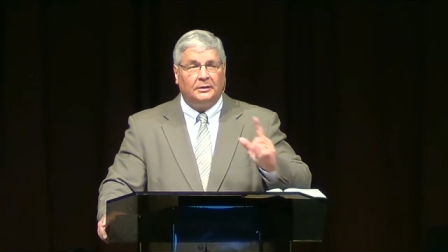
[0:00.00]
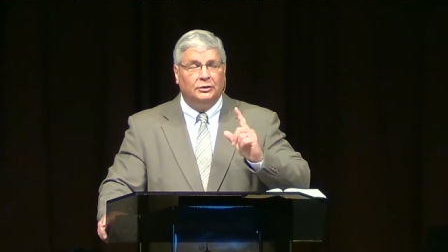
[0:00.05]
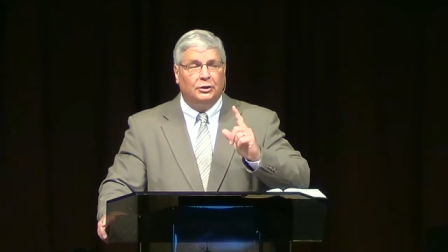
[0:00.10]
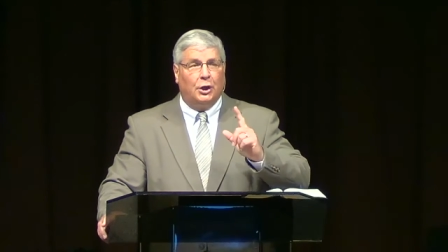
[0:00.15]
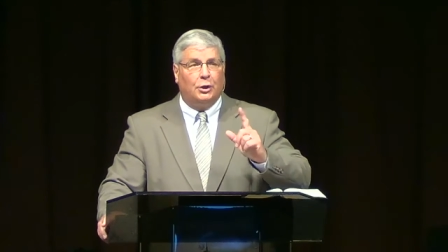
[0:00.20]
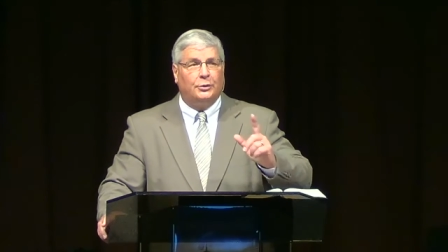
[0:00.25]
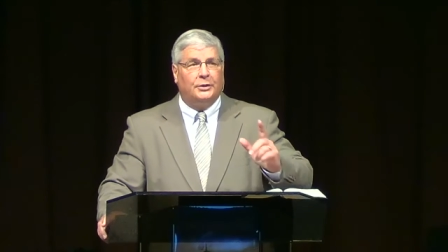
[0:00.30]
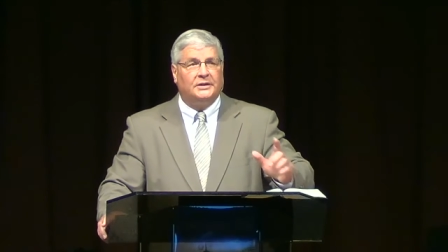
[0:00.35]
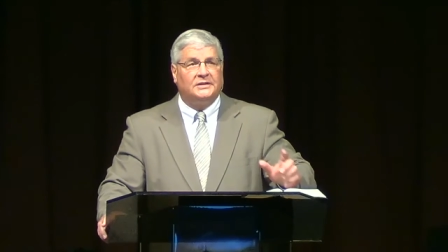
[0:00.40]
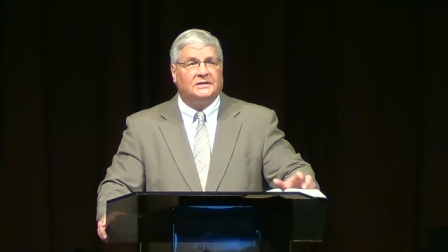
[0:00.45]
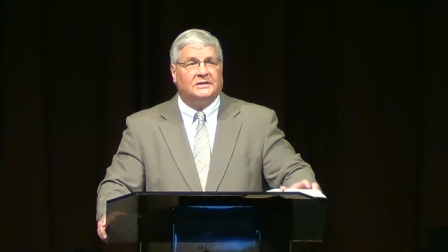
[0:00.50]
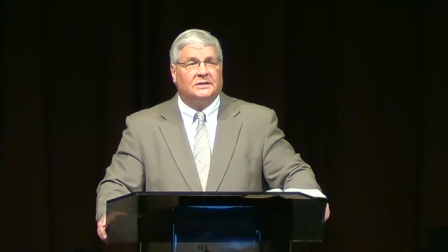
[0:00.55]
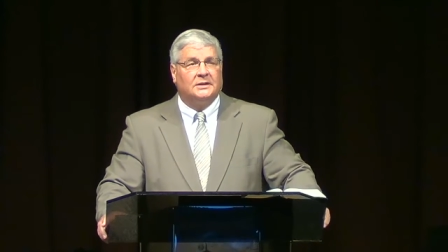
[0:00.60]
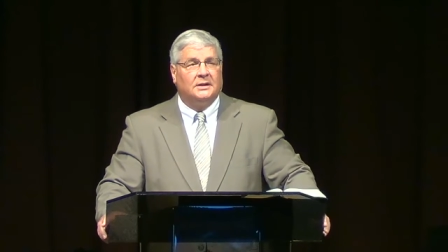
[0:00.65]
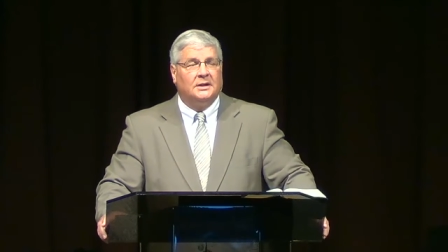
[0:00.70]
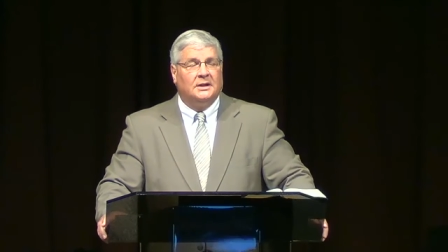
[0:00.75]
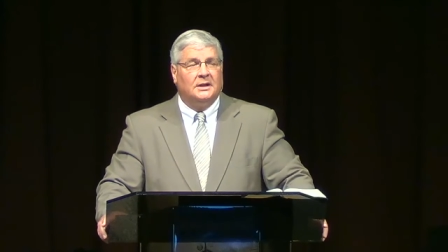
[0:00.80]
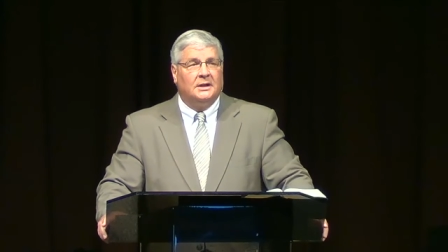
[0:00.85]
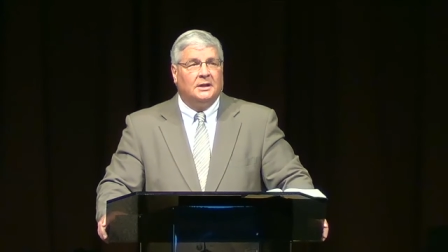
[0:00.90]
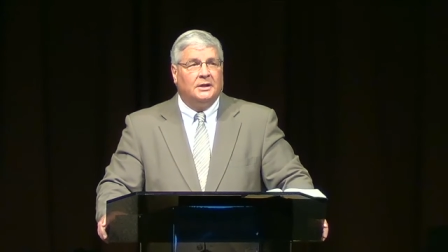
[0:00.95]
Notice
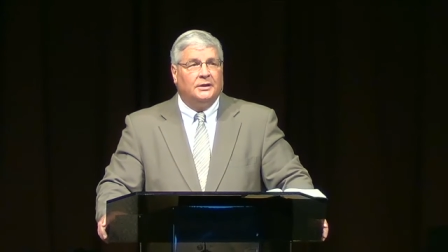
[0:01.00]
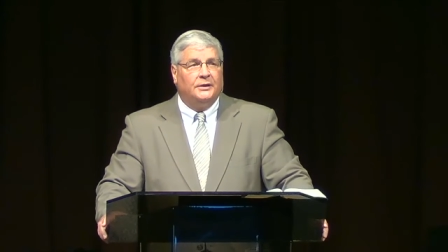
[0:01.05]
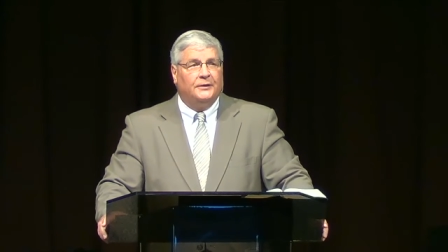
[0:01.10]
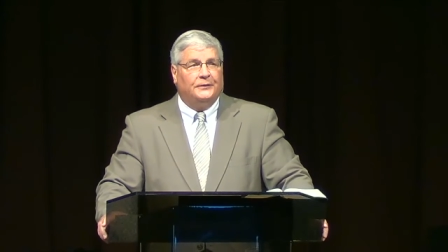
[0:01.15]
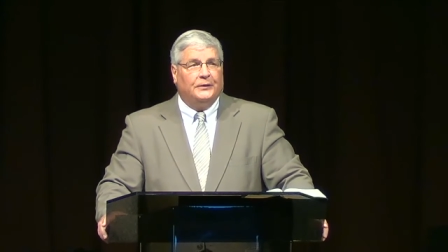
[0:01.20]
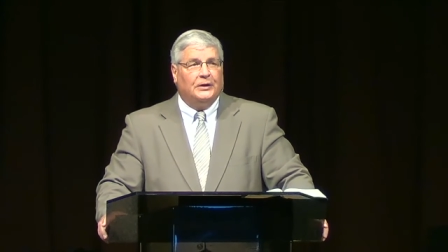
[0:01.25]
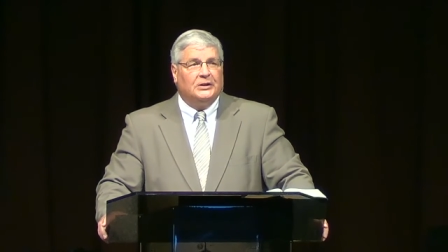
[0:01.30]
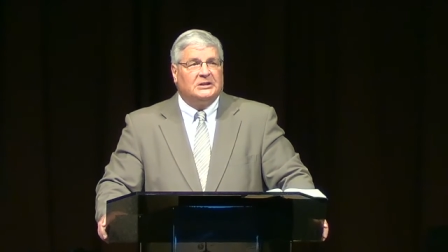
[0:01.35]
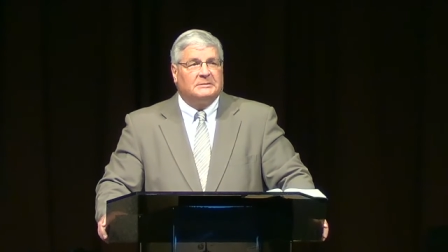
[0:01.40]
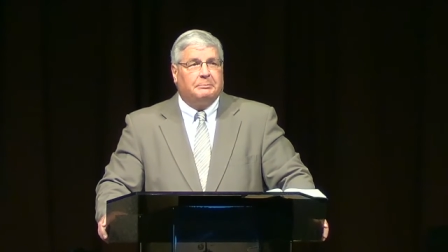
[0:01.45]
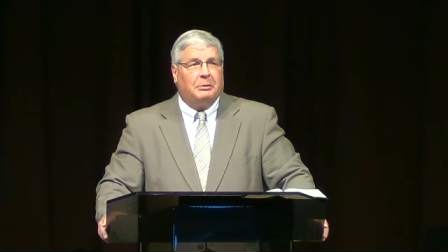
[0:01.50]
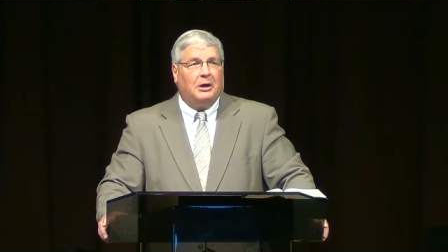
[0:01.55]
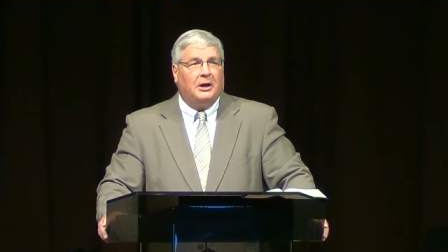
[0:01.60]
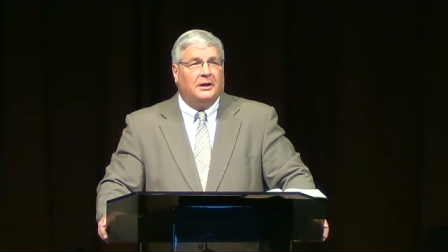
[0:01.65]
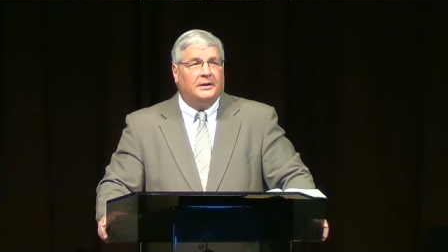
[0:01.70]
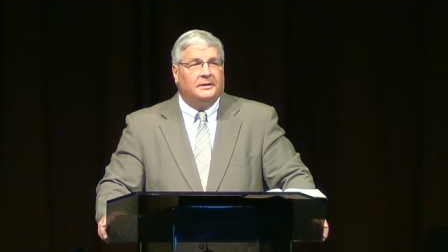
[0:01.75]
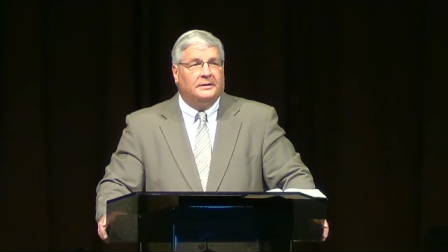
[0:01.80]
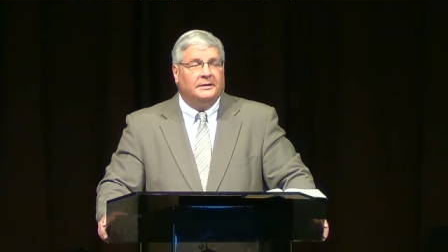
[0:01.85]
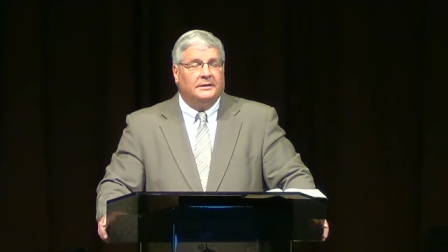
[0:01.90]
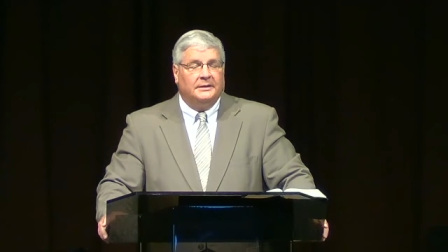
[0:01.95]
the first
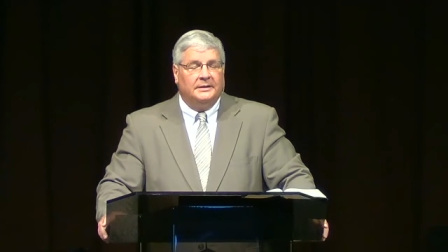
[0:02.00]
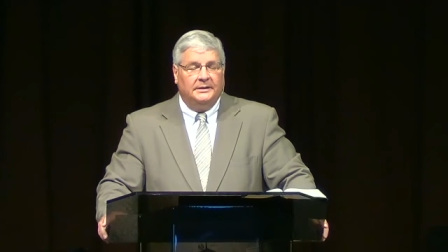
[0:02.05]
part